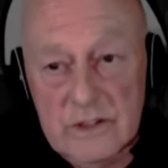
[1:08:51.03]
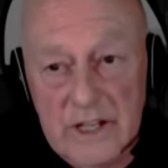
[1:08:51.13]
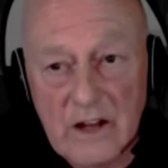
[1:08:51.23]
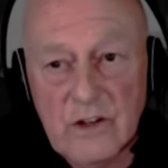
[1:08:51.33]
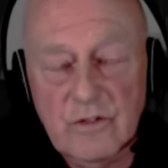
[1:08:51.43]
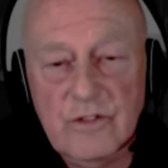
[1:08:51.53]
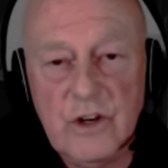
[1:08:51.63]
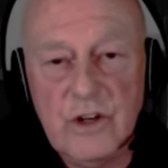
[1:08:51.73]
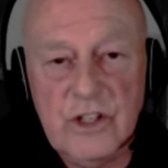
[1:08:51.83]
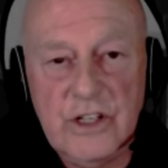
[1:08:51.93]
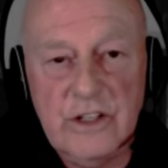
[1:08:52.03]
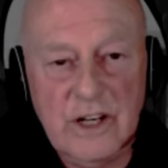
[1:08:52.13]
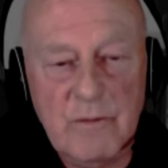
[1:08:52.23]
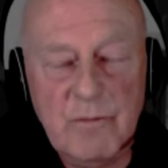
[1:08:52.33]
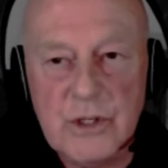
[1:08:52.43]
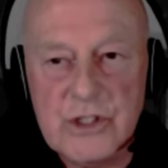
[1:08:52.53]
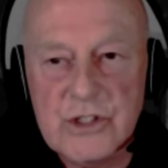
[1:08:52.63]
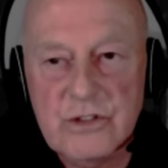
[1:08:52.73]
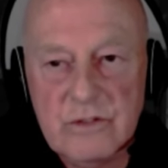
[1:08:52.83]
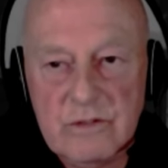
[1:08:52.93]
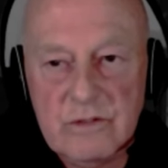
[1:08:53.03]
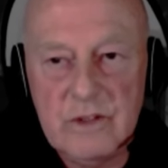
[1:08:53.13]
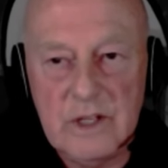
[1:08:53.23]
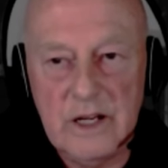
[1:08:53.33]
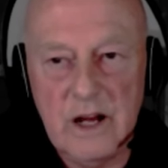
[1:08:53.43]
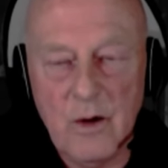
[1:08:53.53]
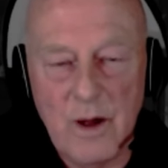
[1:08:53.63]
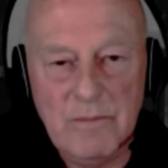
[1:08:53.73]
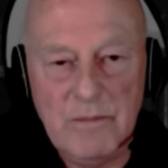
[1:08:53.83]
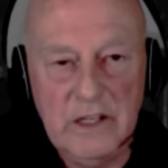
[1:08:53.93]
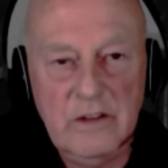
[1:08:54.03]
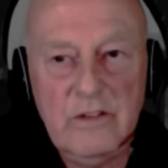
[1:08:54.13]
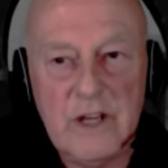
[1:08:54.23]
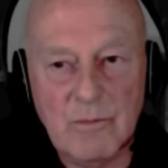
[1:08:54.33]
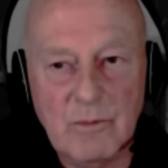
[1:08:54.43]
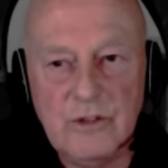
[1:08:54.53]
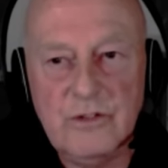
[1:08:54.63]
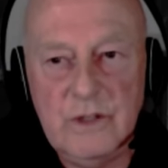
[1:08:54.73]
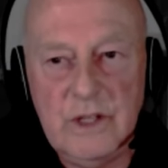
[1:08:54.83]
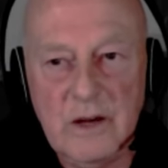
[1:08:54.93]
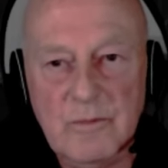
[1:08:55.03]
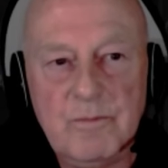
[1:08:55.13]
yeah. Converted Olympus OMD cameras, yeah.